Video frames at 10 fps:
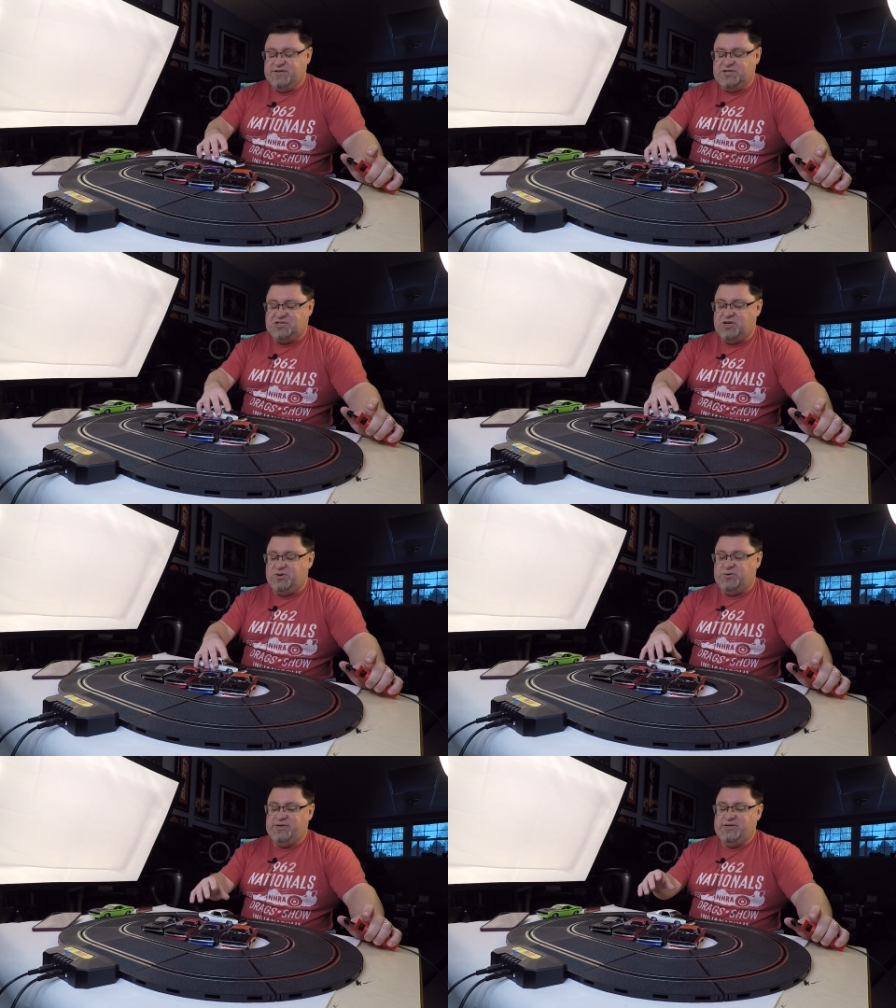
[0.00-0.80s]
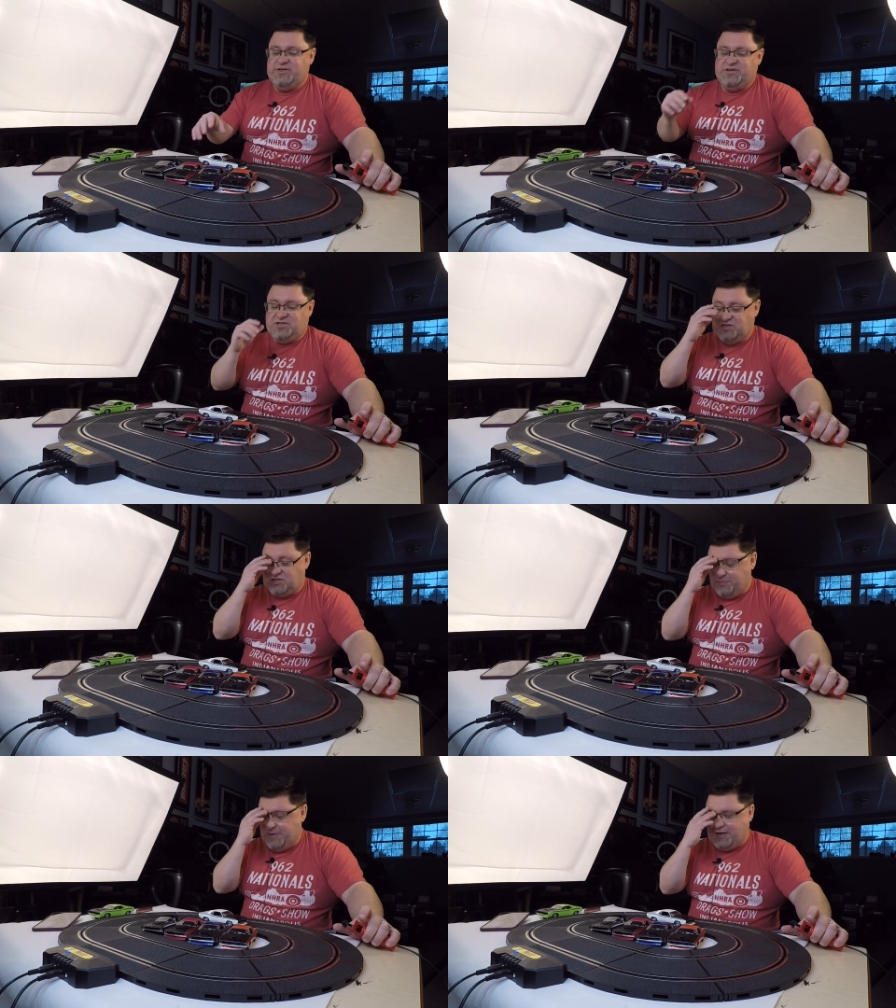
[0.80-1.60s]
So just
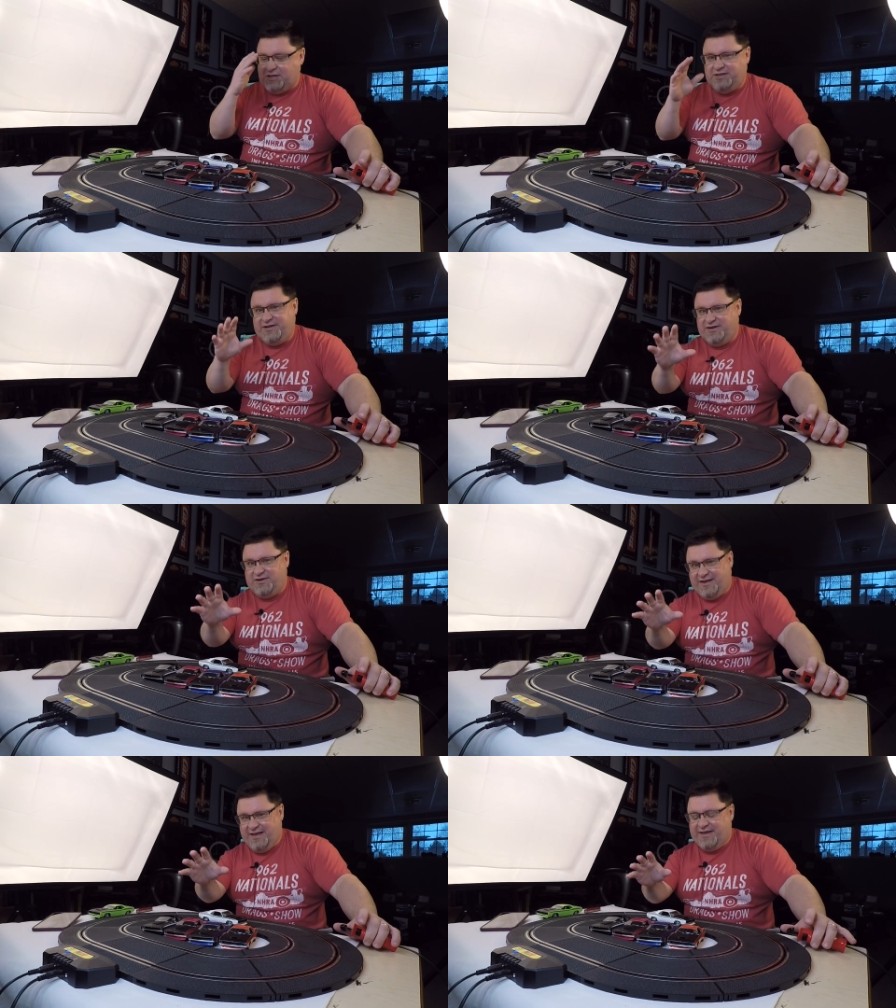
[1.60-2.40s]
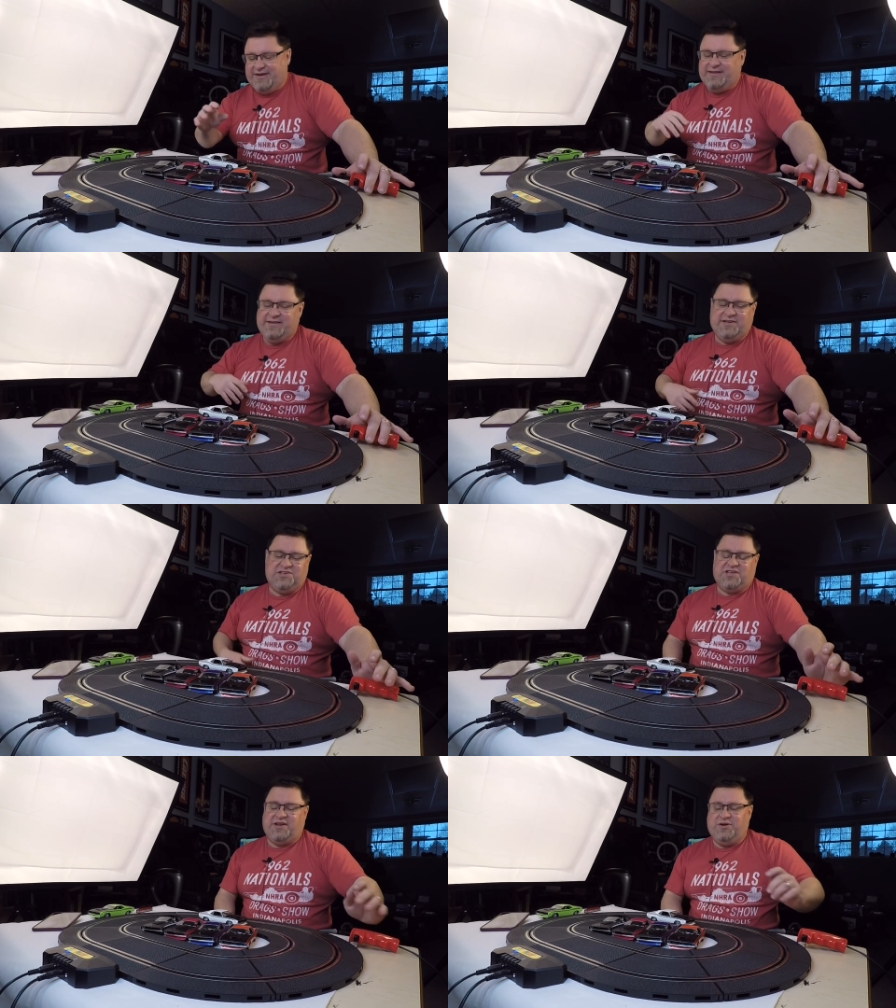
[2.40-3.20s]
to be clear again,
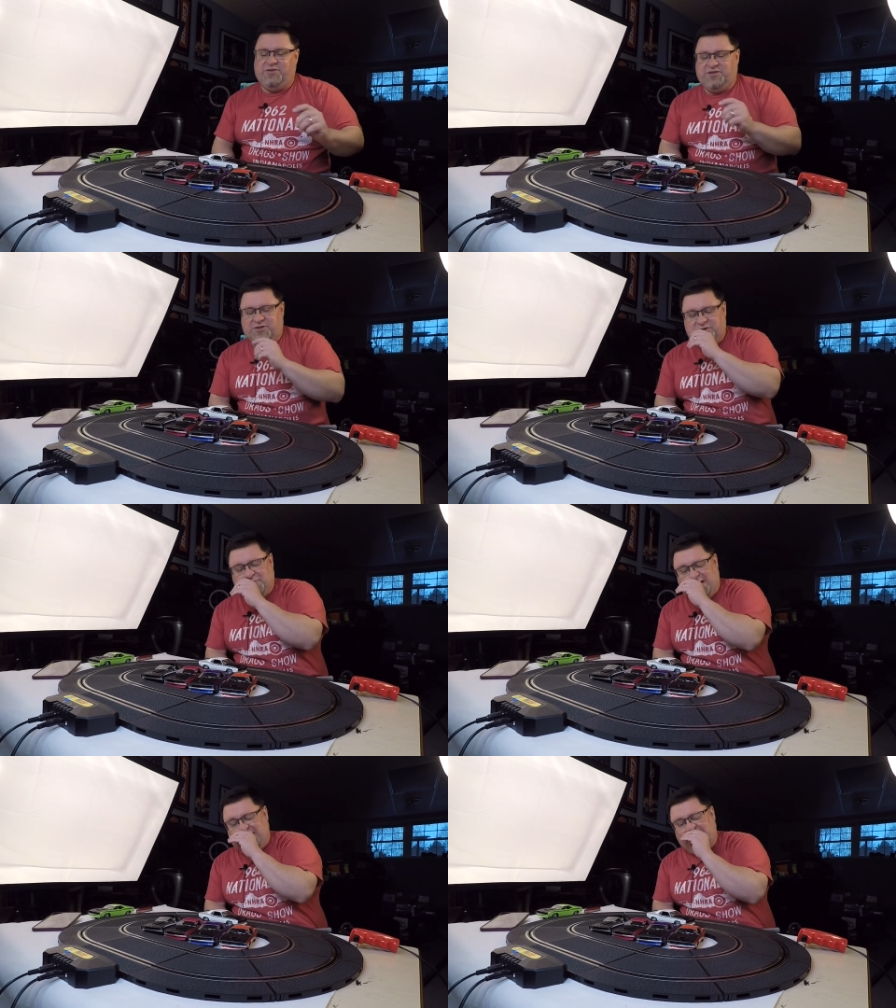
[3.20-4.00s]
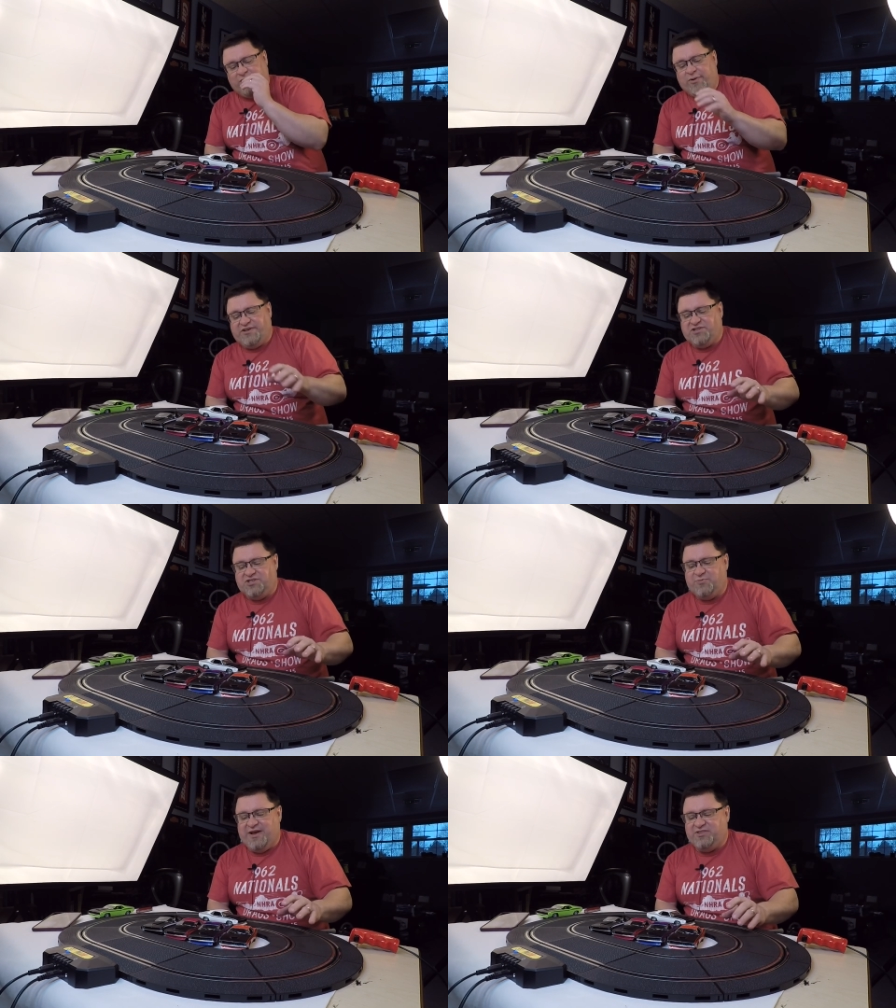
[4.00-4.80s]
because I know that there's been a lot of questions
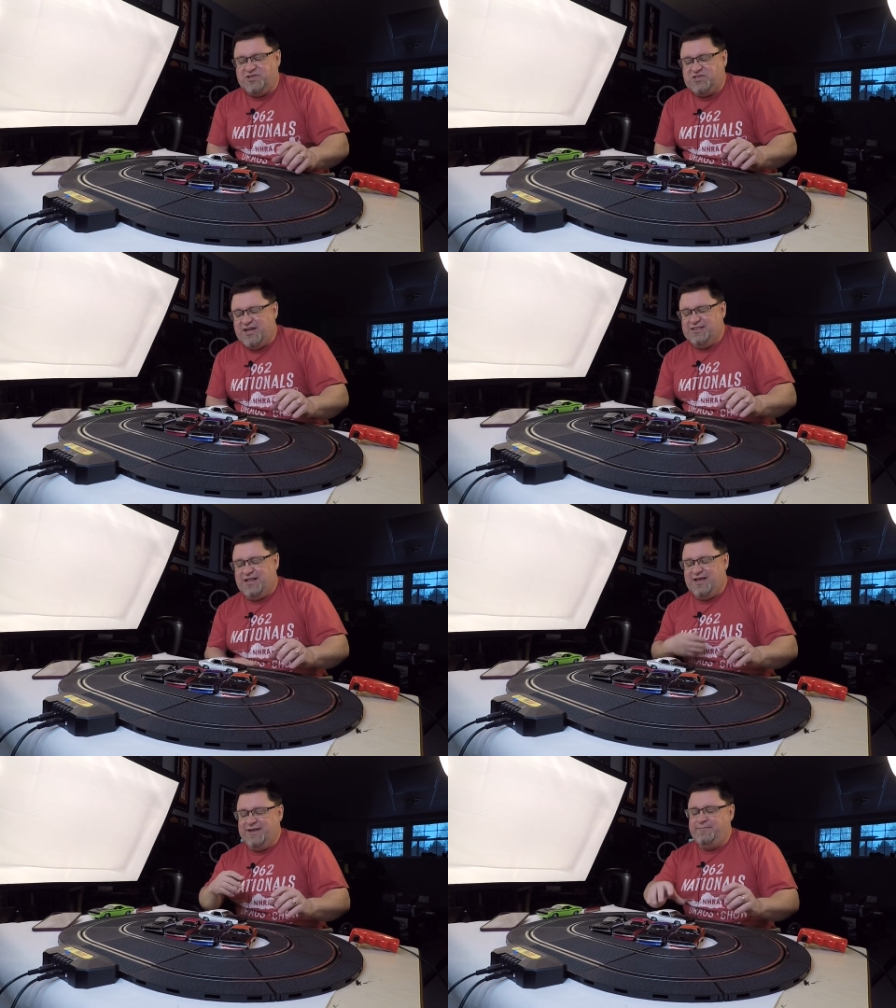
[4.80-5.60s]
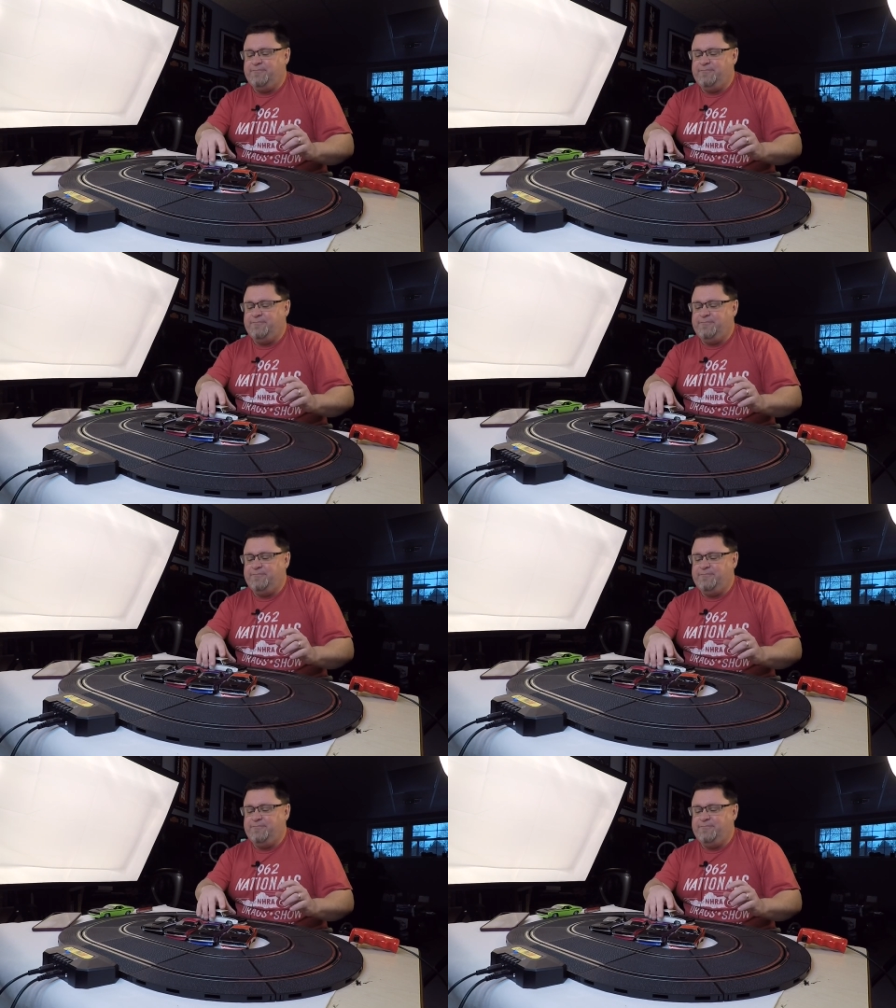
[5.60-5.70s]
about this online,